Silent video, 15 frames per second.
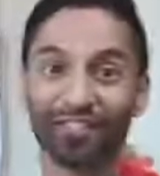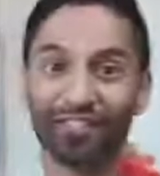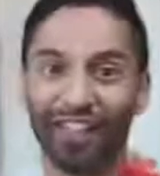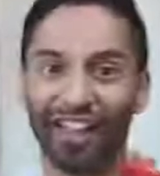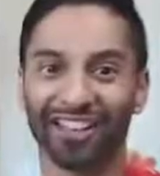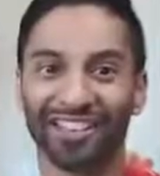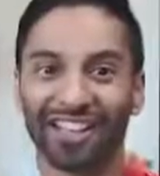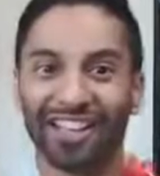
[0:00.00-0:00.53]
some
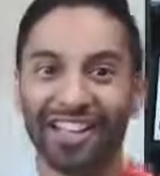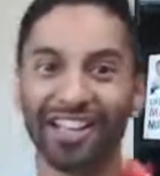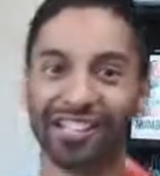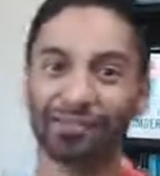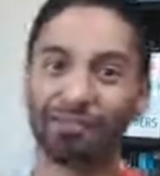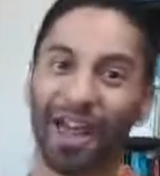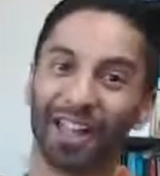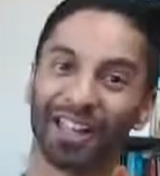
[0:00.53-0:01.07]
flexing.
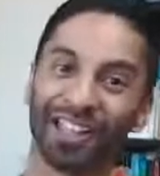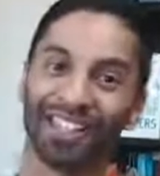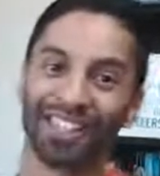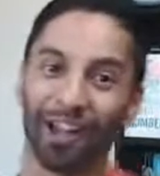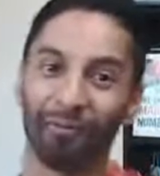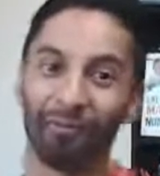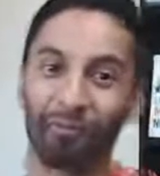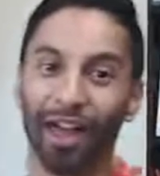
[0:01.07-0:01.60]
Spell
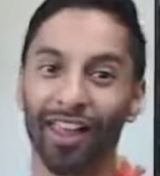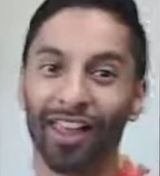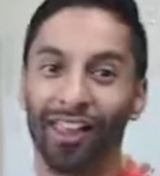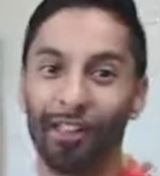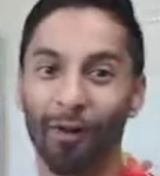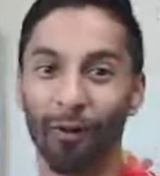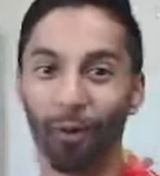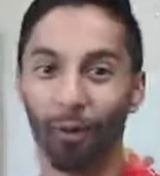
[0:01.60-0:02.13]
dumbbell.